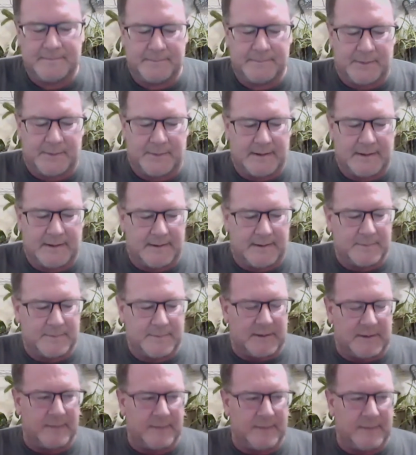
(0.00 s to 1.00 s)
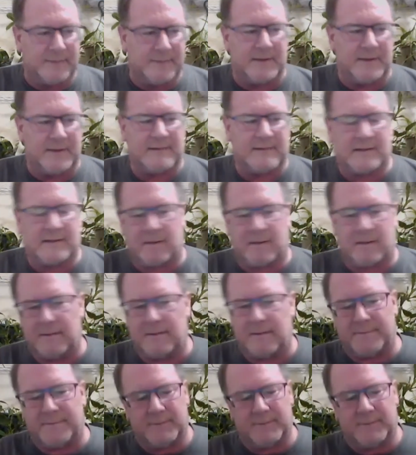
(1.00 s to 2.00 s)
climate events like all
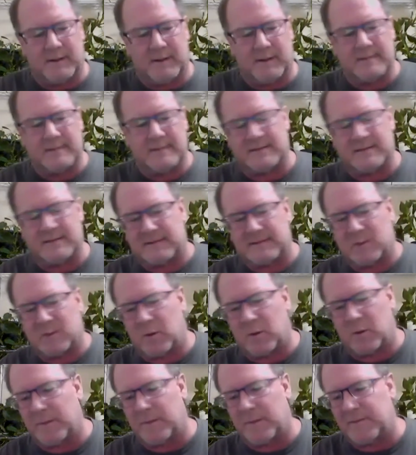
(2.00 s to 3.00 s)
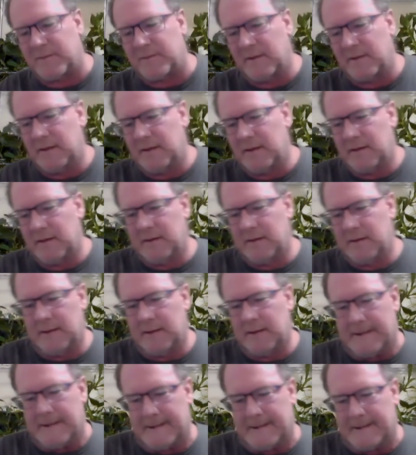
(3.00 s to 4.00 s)
the floods, the storms.
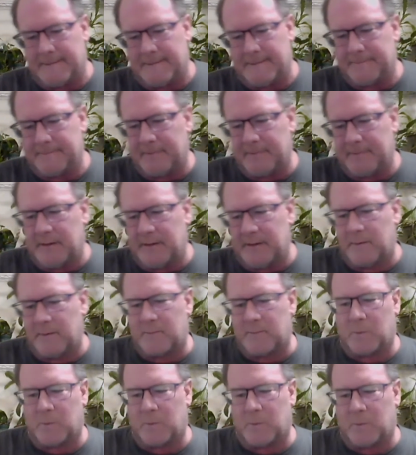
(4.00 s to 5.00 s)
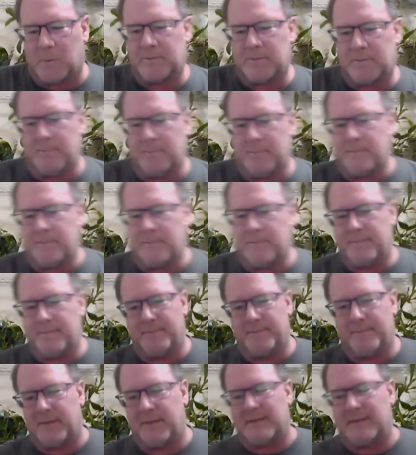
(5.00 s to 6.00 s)
Of course,
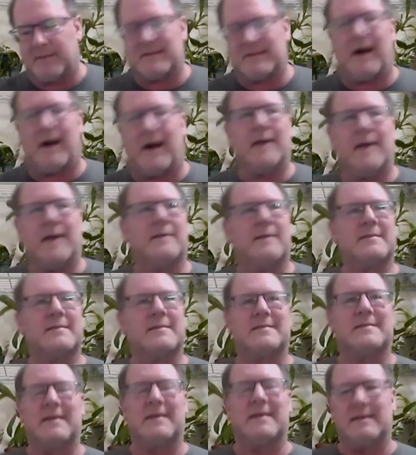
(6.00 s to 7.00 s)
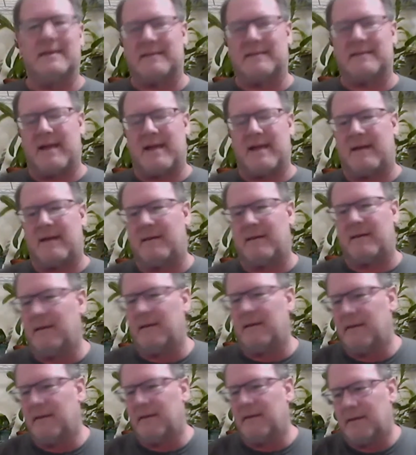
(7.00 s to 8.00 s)
entire cities and
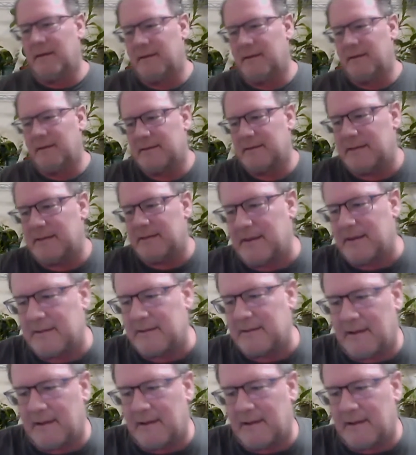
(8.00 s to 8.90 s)
and